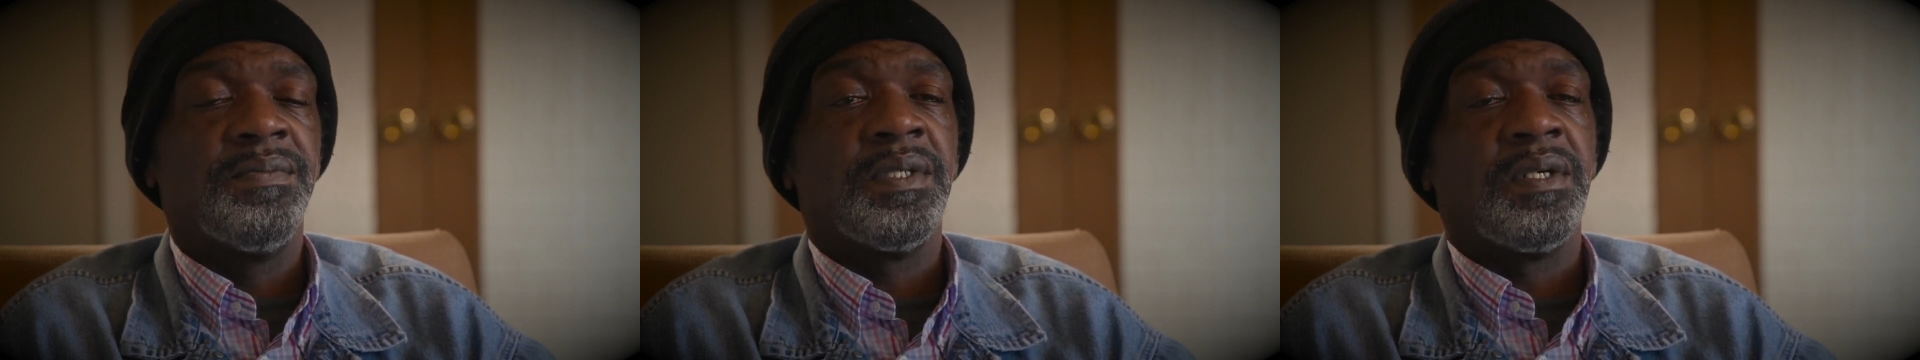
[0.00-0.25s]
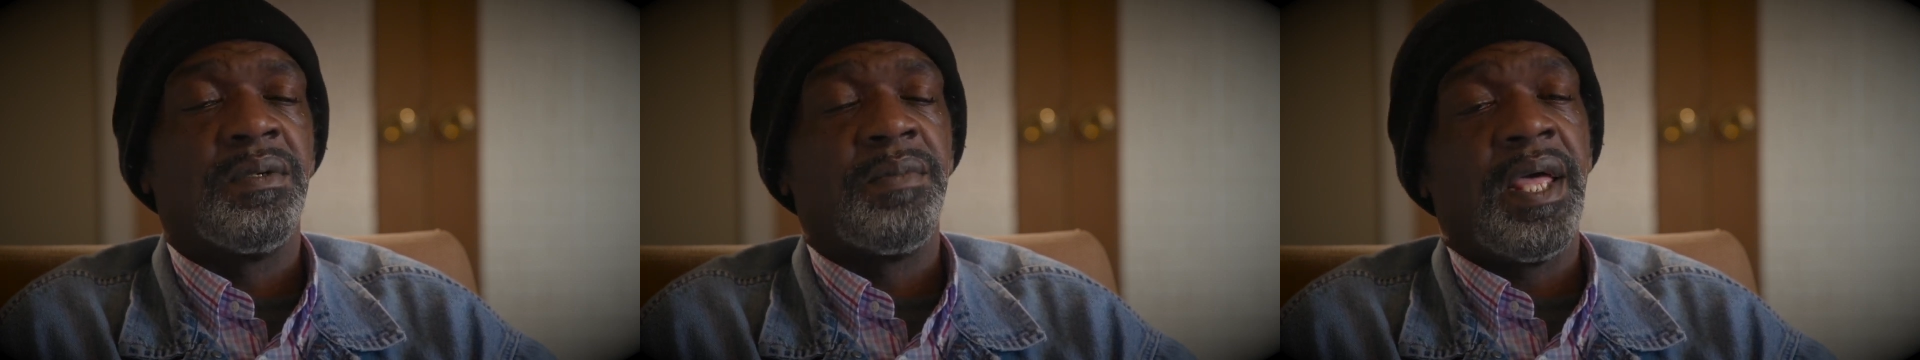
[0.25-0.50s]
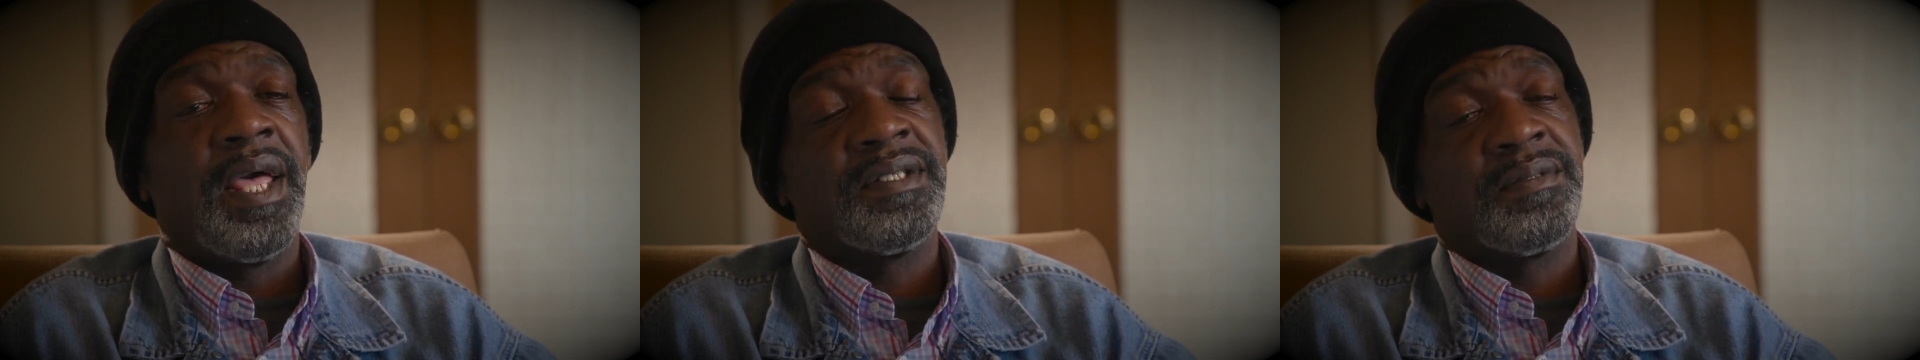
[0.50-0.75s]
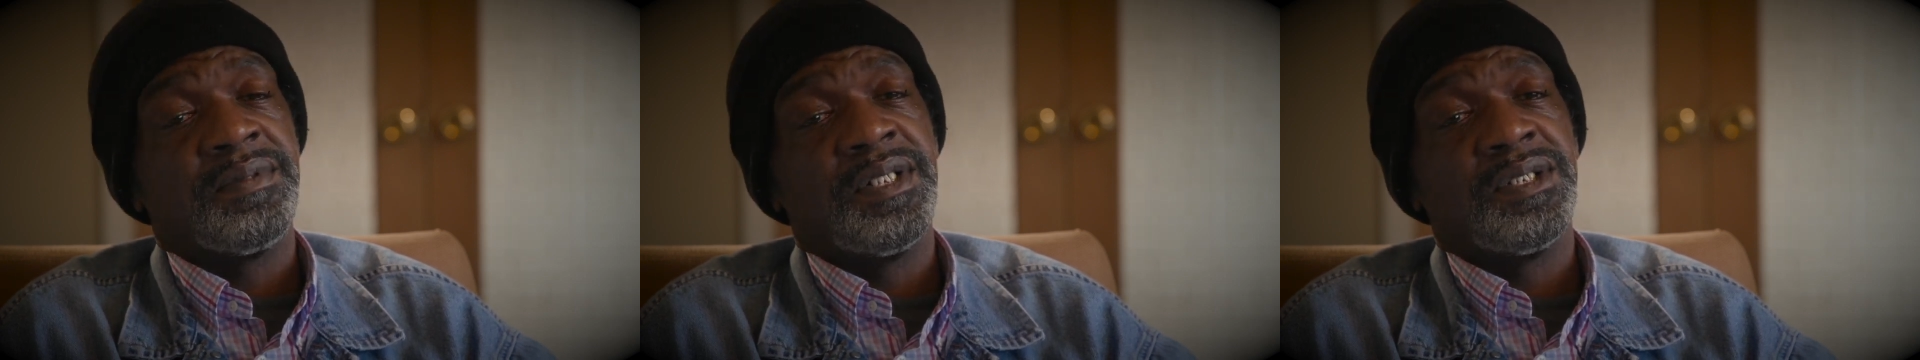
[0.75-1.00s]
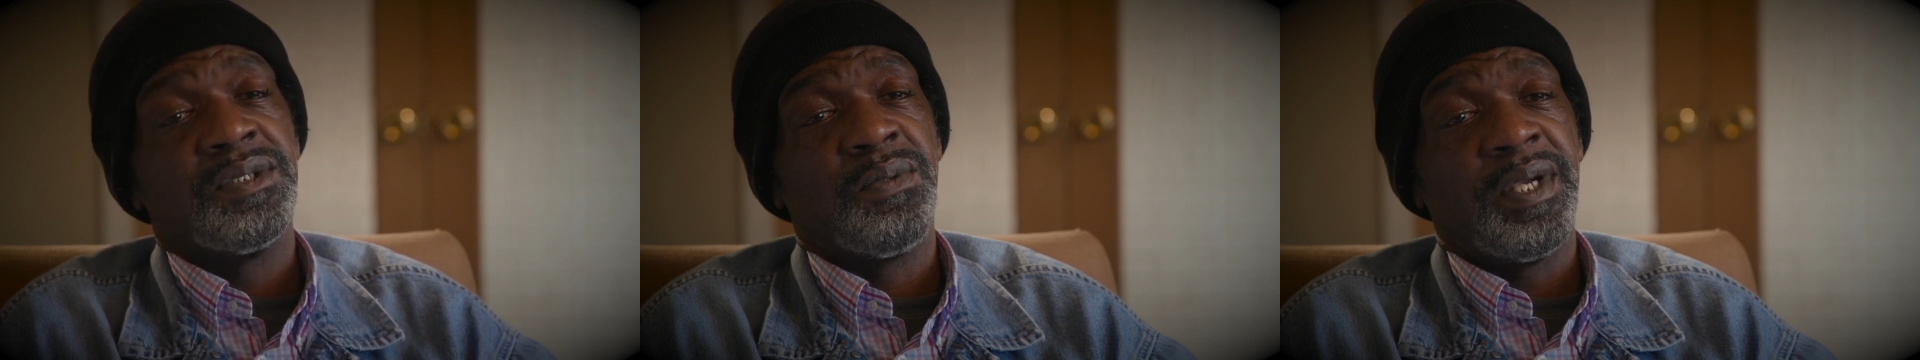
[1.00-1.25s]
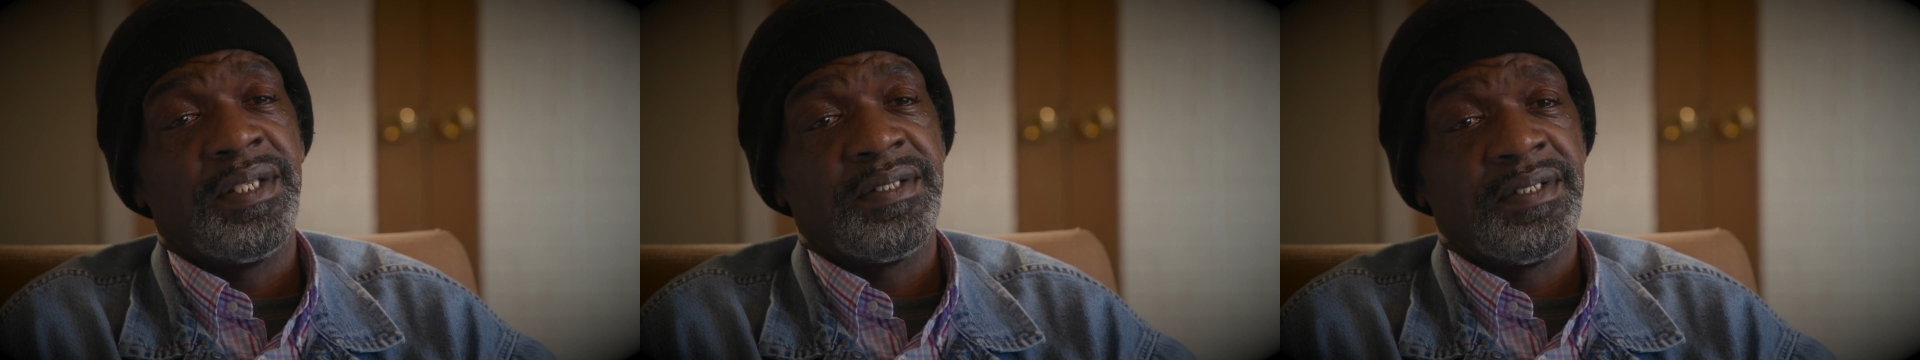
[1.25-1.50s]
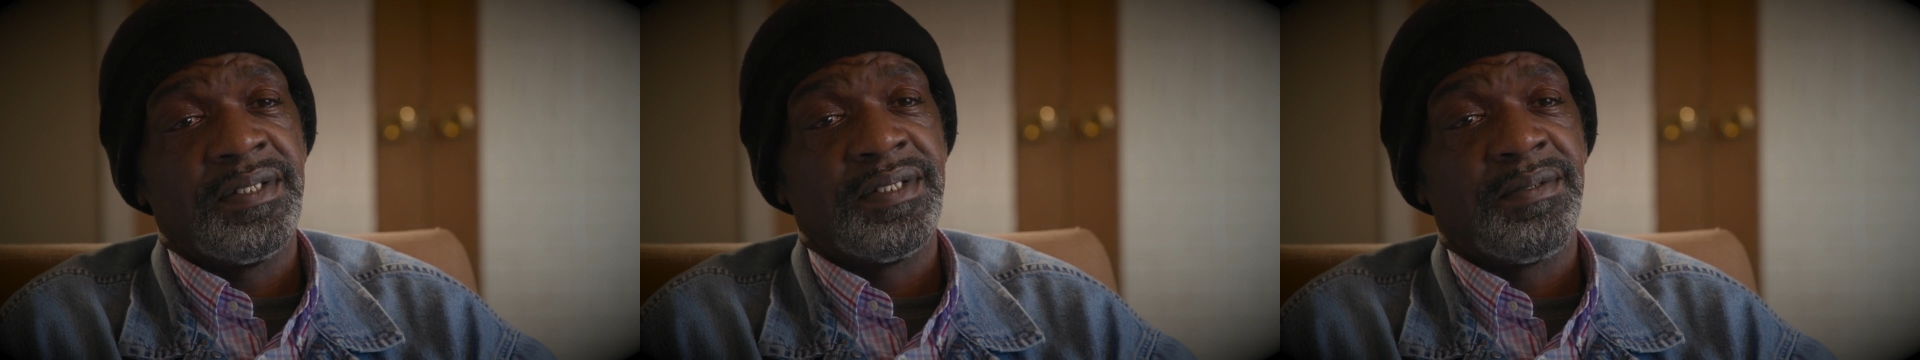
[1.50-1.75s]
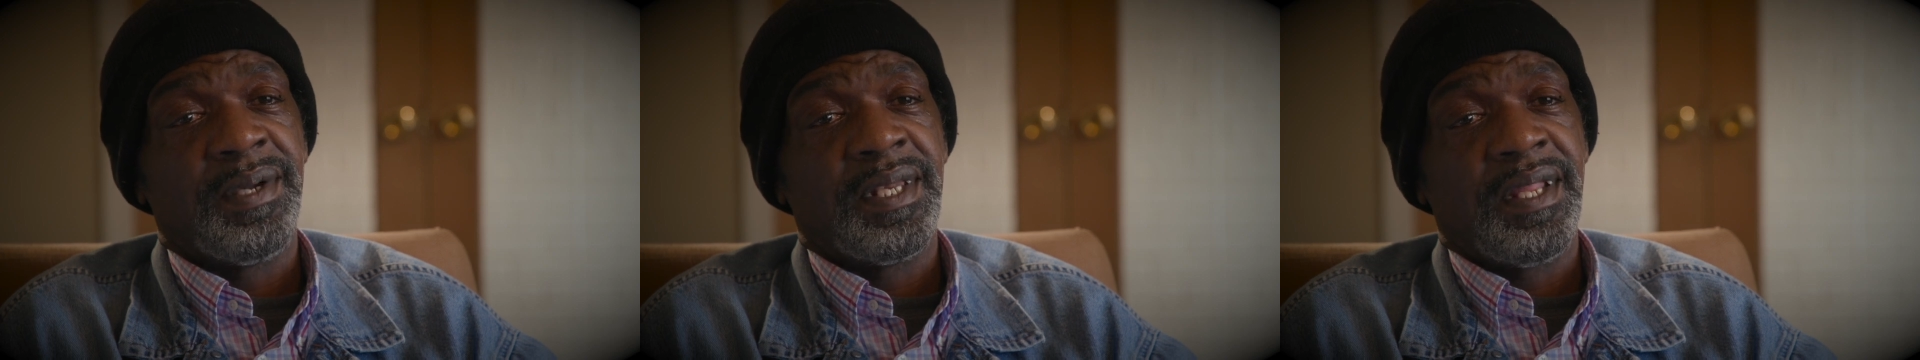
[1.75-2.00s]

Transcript: I had some situations in my